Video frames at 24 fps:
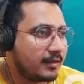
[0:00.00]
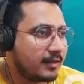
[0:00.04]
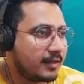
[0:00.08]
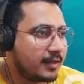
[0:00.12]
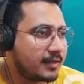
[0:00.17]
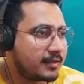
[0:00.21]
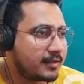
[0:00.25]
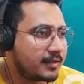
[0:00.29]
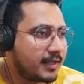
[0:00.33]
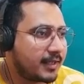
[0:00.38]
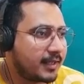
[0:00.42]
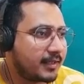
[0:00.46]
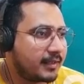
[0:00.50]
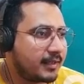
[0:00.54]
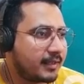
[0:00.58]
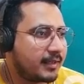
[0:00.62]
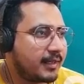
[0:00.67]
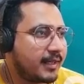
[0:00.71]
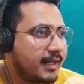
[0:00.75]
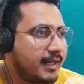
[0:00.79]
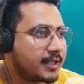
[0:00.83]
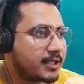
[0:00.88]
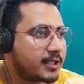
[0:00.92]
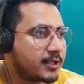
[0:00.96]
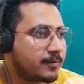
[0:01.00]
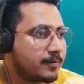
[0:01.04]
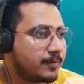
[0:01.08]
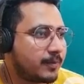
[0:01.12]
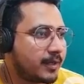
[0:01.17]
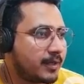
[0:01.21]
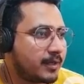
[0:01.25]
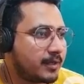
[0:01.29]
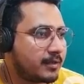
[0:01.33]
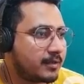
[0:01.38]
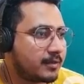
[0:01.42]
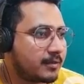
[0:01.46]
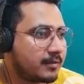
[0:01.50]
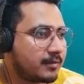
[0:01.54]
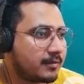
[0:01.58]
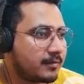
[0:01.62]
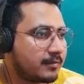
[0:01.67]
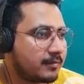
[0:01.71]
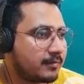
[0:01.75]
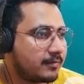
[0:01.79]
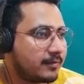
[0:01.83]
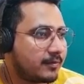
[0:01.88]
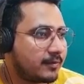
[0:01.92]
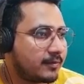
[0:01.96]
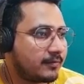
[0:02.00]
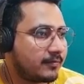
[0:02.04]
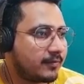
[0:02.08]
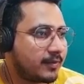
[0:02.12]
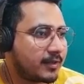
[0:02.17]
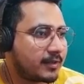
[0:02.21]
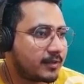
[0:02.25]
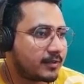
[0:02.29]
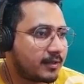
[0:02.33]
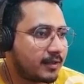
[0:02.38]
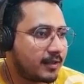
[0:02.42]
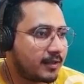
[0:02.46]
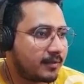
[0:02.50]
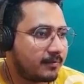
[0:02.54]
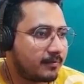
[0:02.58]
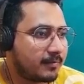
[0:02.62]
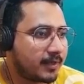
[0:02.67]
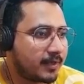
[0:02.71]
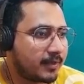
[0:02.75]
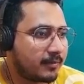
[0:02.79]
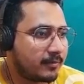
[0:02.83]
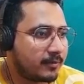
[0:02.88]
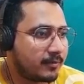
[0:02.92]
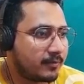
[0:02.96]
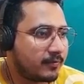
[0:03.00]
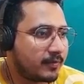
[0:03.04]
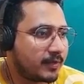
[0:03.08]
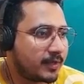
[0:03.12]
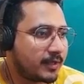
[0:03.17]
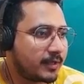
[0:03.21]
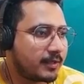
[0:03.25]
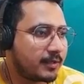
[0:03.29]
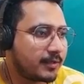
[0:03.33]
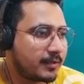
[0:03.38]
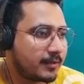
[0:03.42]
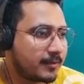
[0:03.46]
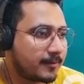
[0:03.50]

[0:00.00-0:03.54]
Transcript: Let's take the next page. First, let me remove it.